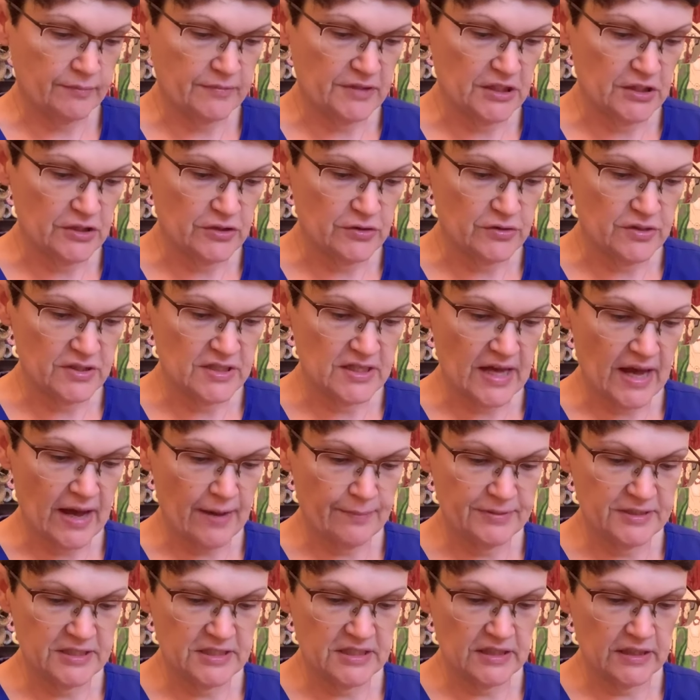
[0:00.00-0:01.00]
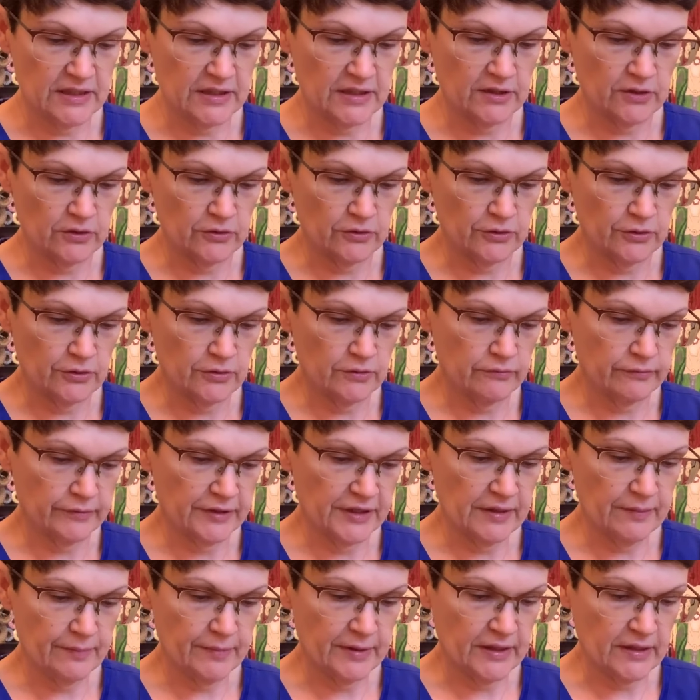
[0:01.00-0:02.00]
use that particular
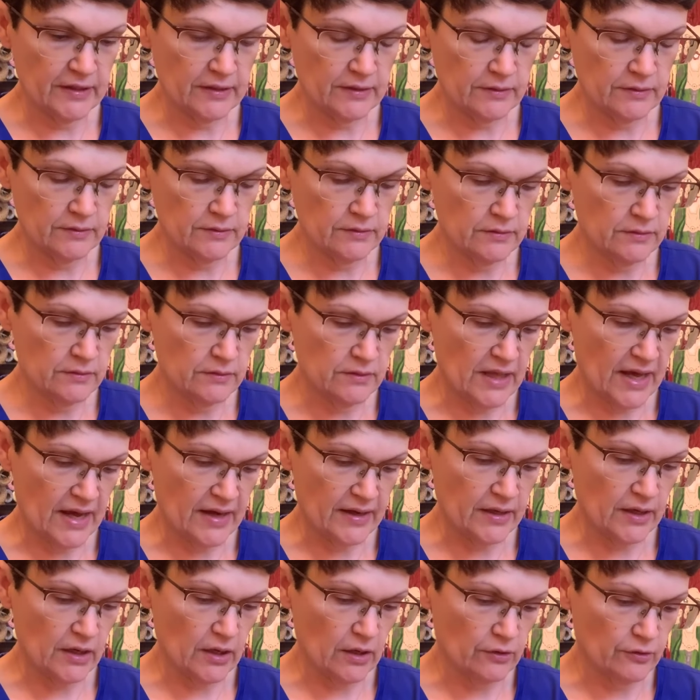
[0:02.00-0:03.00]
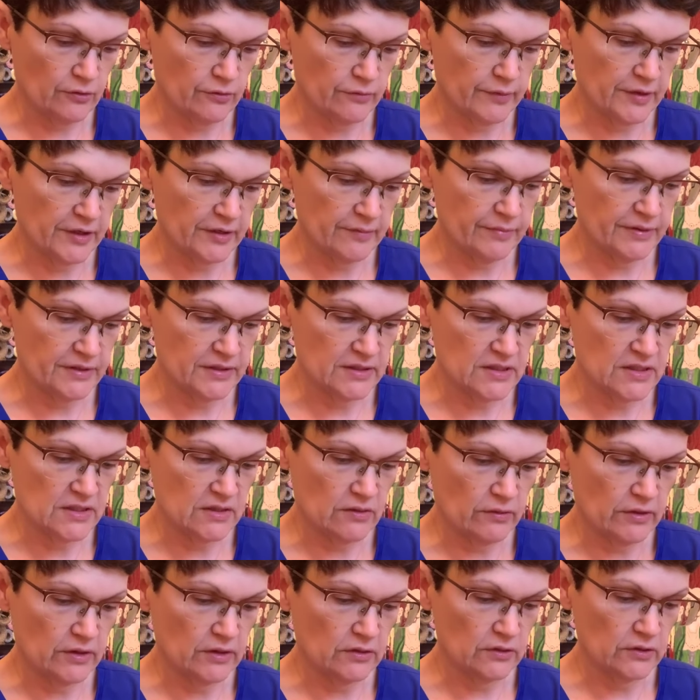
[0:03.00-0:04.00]
ribbon, that color ribbon,
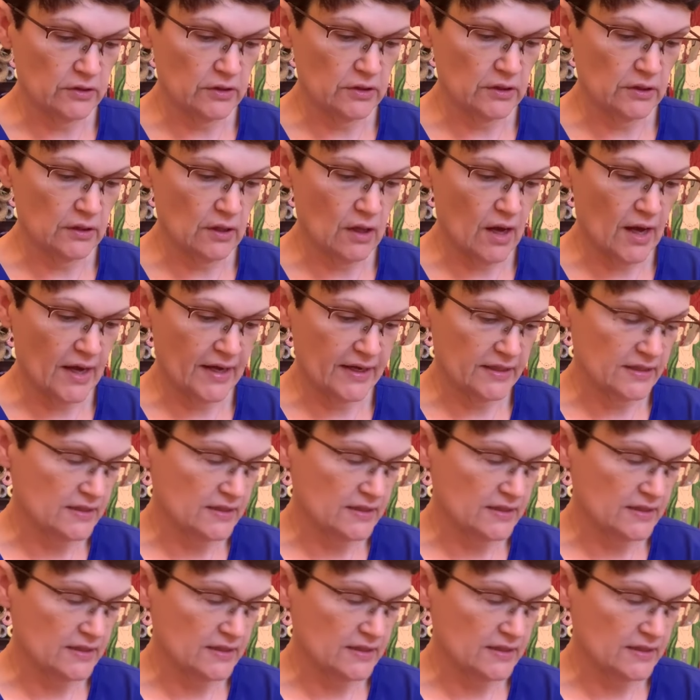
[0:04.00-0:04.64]
so it'll look alike.